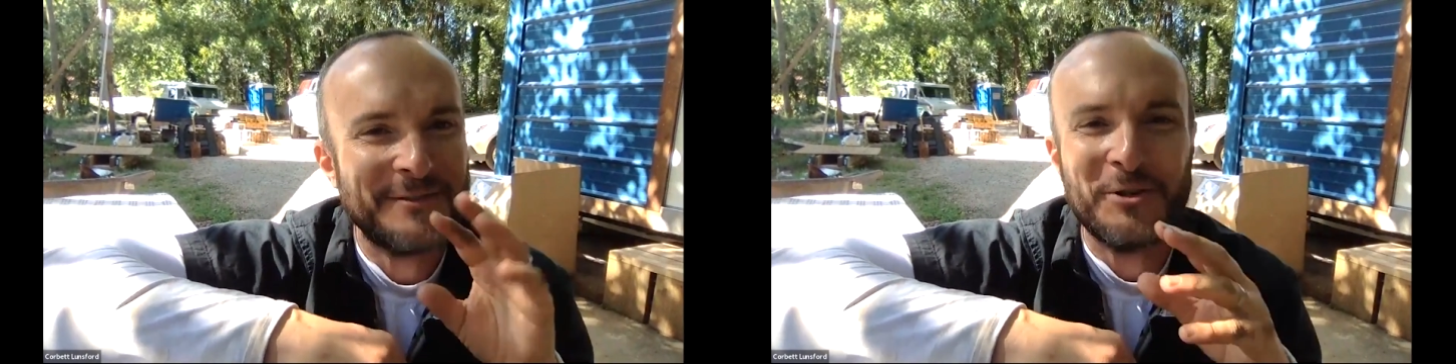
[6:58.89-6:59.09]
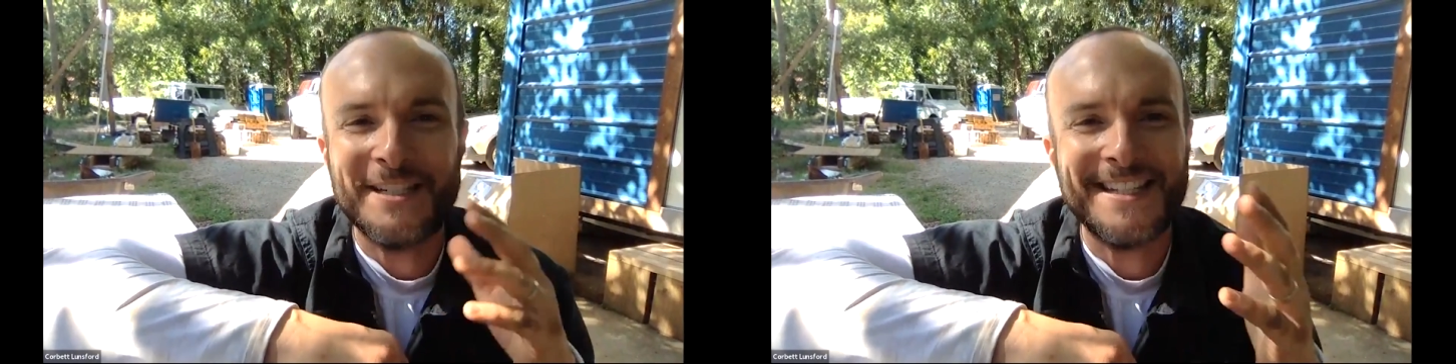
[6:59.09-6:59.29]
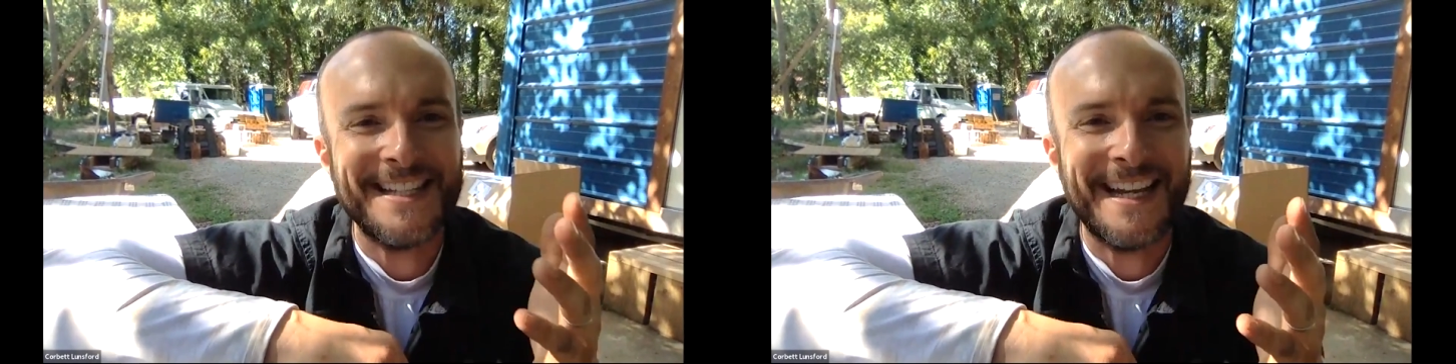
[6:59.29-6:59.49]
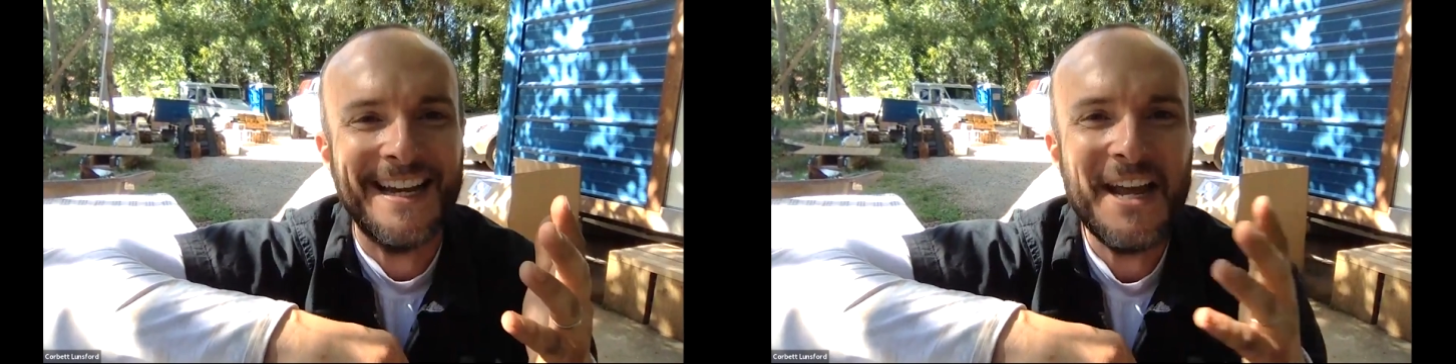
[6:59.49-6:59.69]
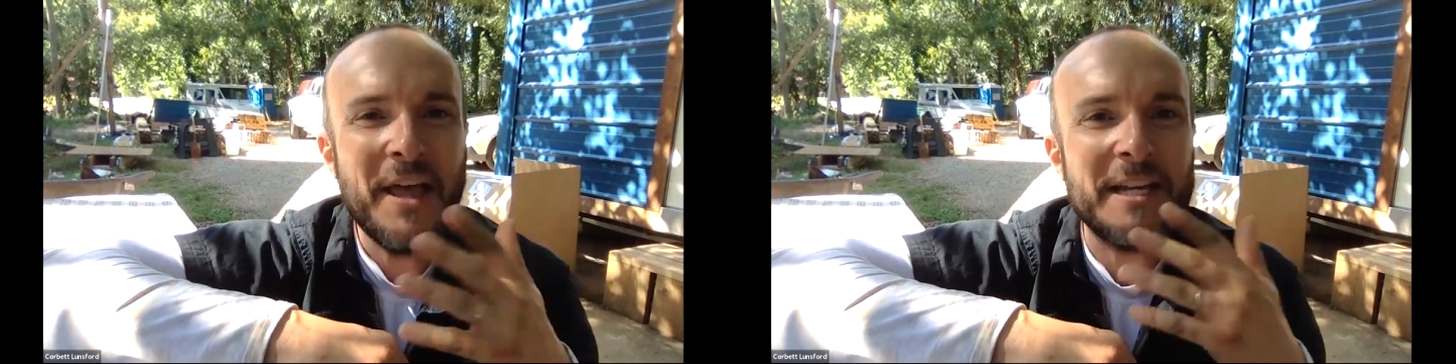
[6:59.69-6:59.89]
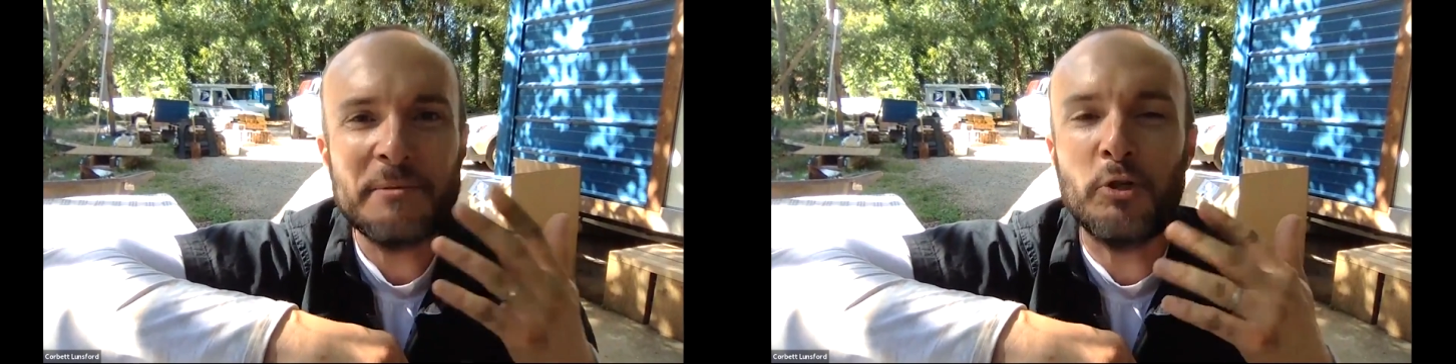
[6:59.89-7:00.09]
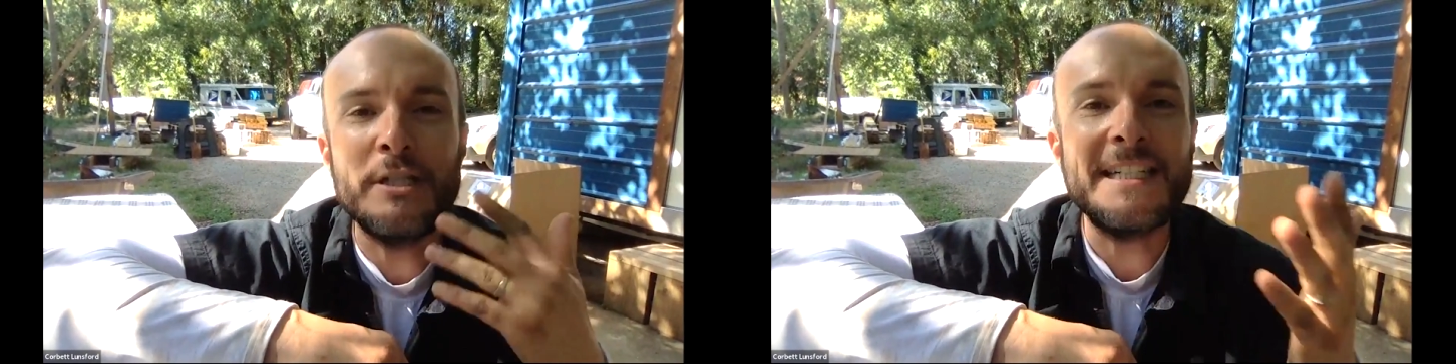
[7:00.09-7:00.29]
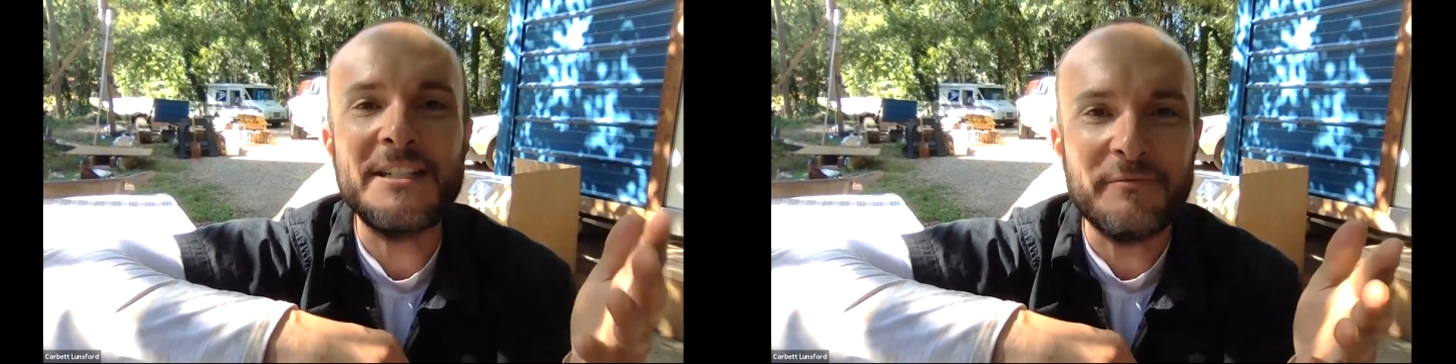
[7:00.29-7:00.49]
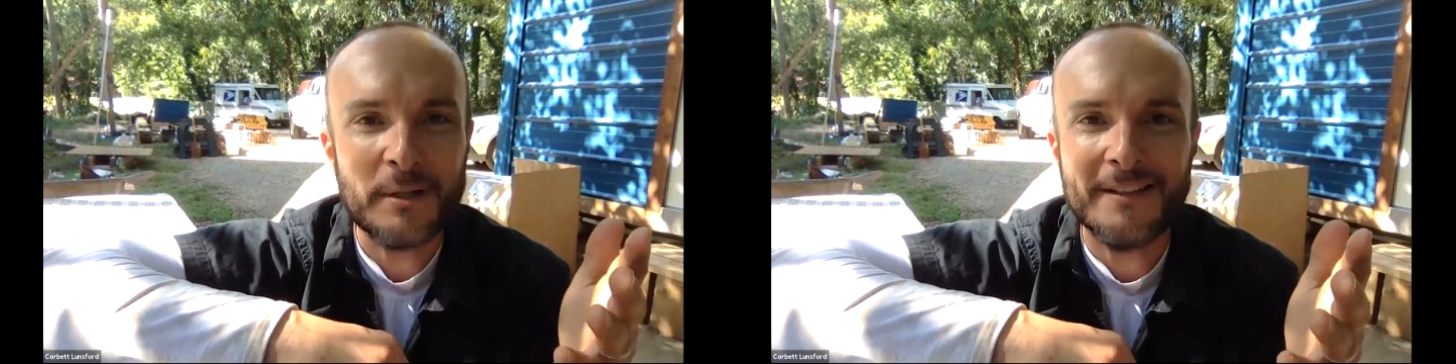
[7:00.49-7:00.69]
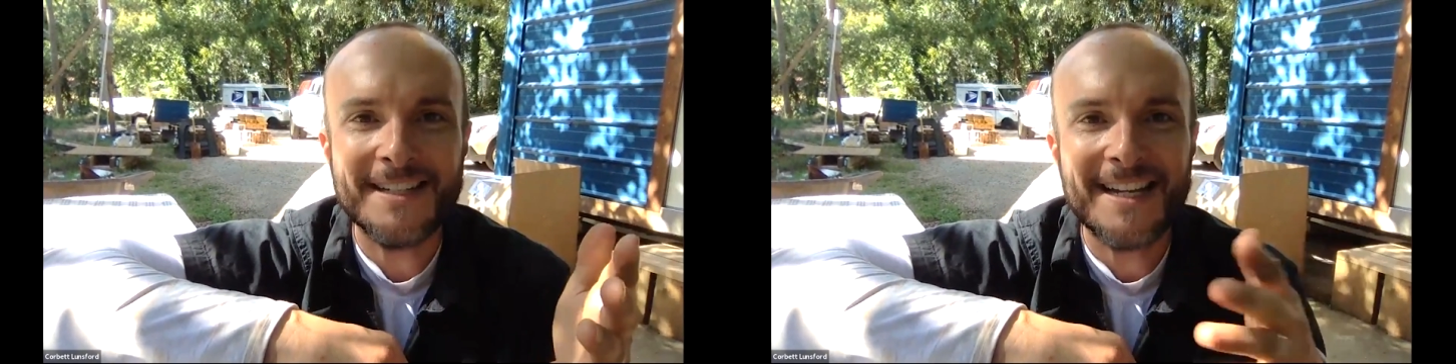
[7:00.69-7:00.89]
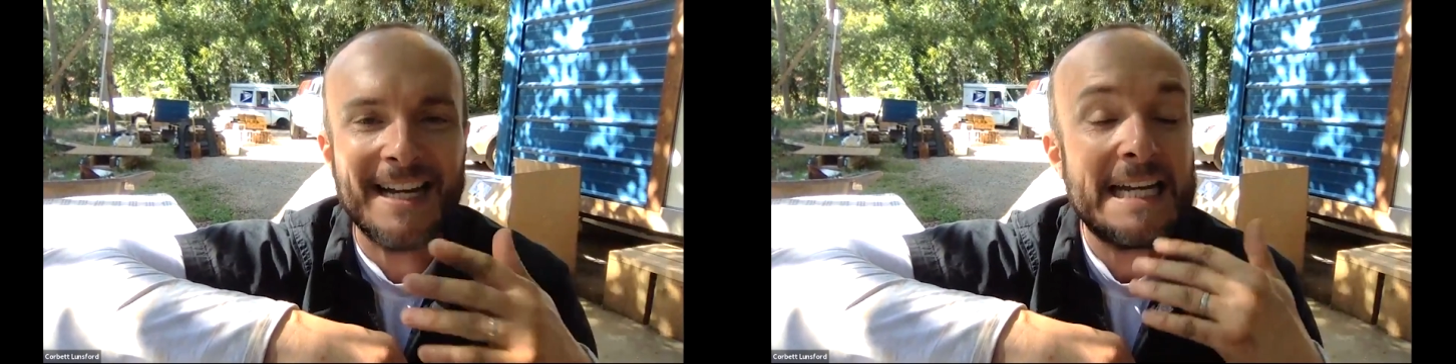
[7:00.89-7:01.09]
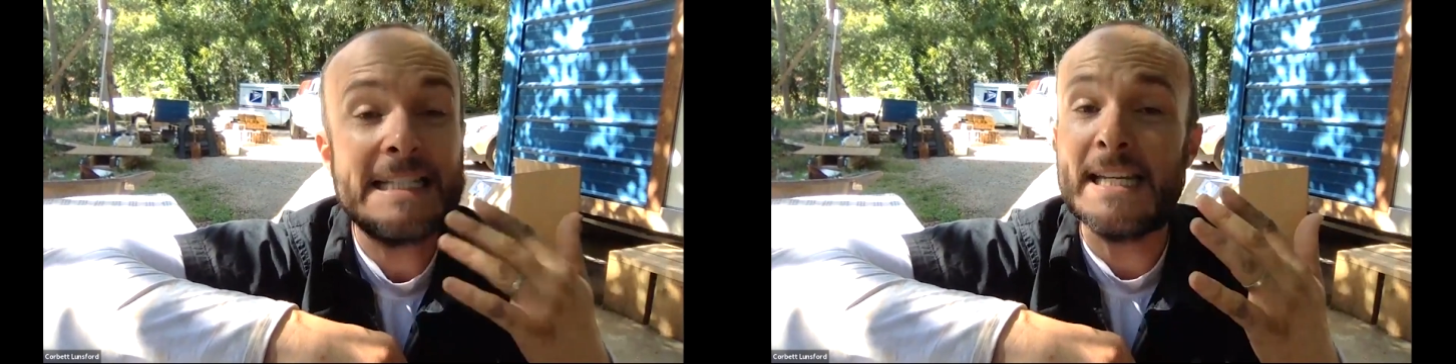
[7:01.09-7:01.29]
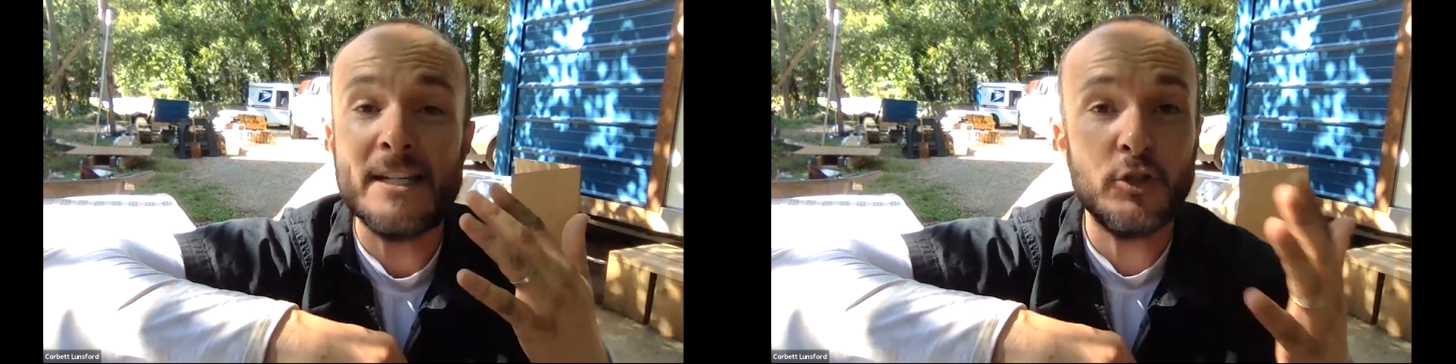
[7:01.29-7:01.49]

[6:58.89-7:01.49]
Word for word: of course, it's like this predictive building science is